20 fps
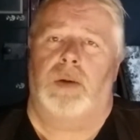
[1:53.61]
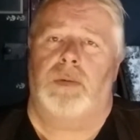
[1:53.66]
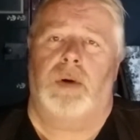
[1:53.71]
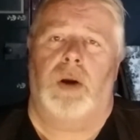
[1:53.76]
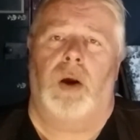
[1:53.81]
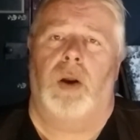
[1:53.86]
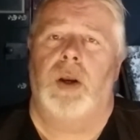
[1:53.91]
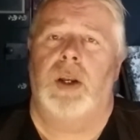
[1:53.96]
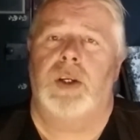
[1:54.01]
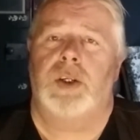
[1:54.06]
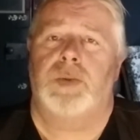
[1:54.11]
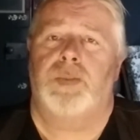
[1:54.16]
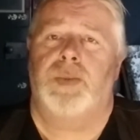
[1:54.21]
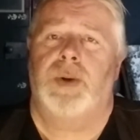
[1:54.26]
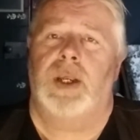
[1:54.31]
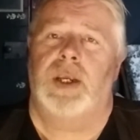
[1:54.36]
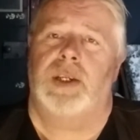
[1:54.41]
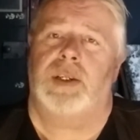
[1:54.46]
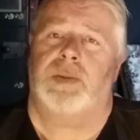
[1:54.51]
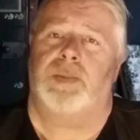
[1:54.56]
college
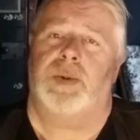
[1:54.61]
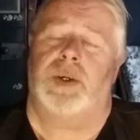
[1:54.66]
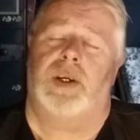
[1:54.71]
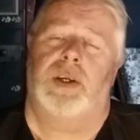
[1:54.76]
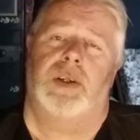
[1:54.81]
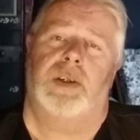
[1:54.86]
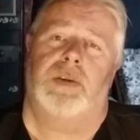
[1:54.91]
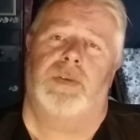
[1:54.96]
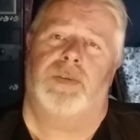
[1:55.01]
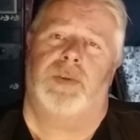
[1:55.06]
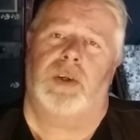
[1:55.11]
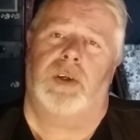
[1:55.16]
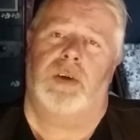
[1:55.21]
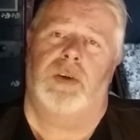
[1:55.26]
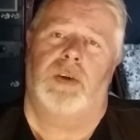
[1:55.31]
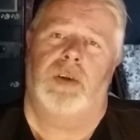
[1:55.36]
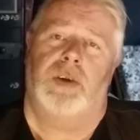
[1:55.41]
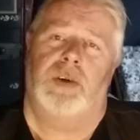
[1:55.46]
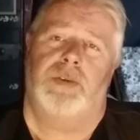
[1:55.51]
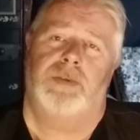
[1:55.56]
place because of the
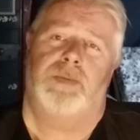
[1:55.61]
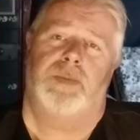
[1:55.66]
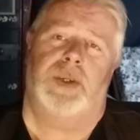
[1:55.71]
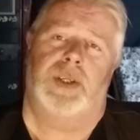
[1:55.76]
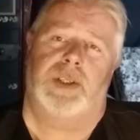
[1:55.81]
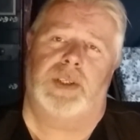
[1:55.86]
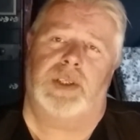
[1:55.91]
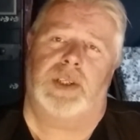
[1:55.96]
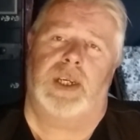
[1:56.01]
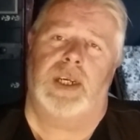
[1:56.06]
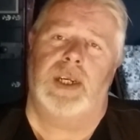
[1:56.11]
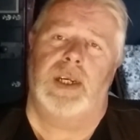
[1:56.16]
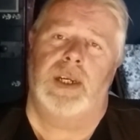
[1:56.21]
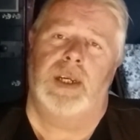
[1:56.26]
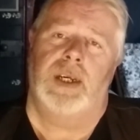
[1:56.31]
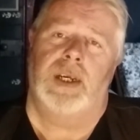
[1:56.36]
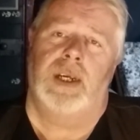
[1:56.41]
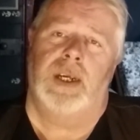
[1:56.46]
colour of my skin.